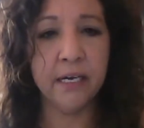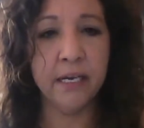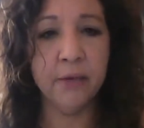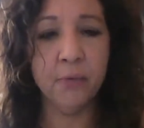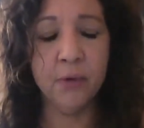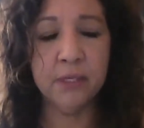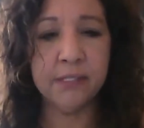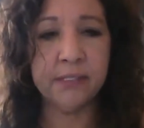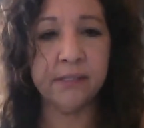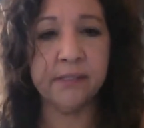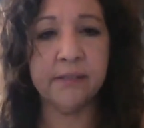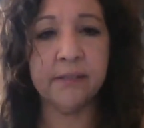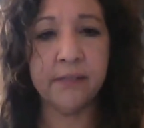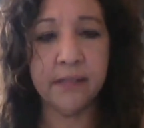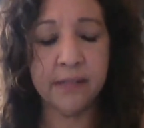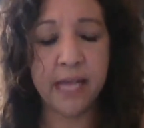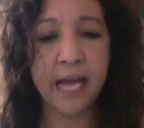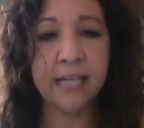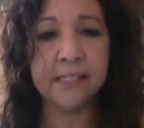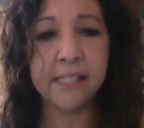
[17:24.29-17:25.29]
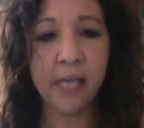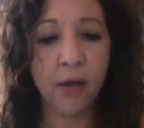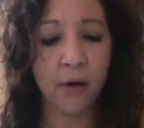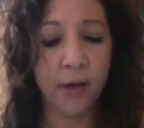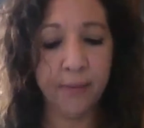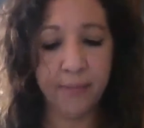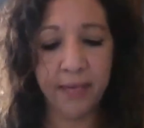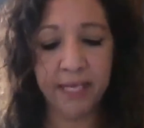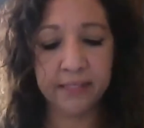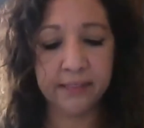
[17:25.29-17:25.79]
That's how
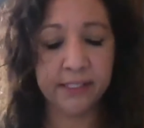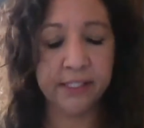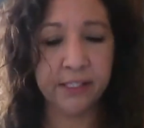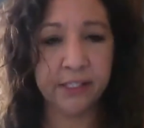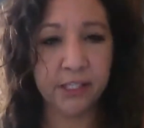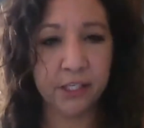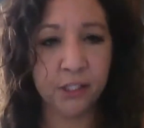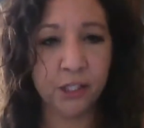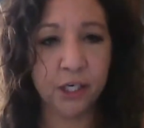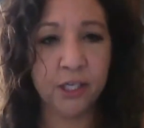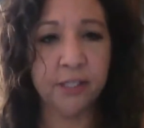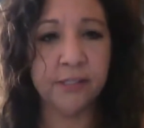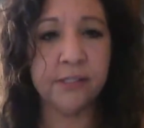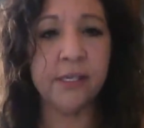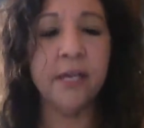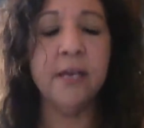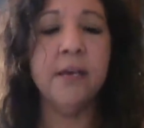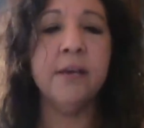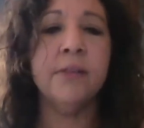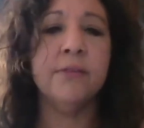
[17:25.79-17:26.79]
I make decisions.